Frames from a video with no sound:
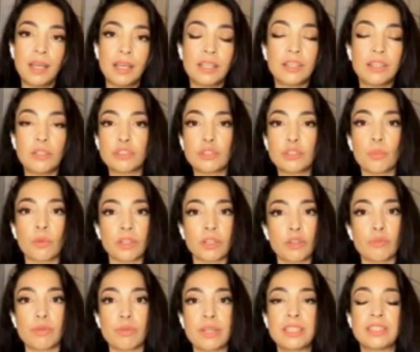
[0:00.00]
Those are one of
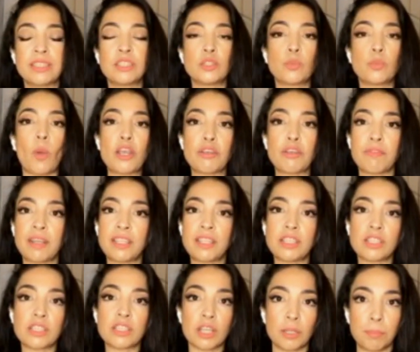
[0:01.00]
the reasons why
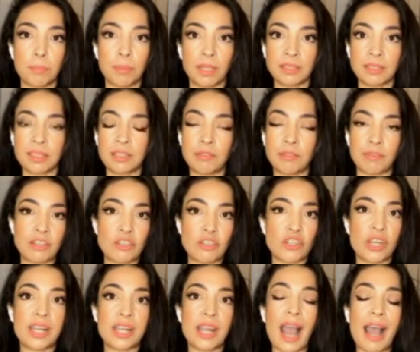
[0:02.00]
Juventus could build and
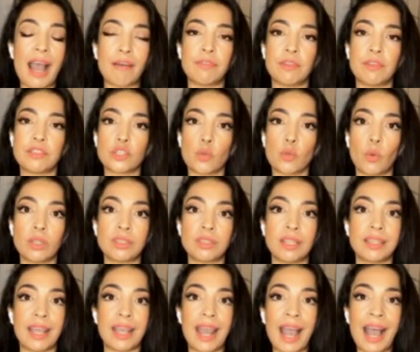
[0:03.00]
eventually have the squad
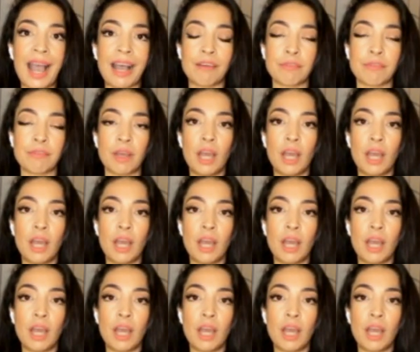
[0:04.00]
that they have.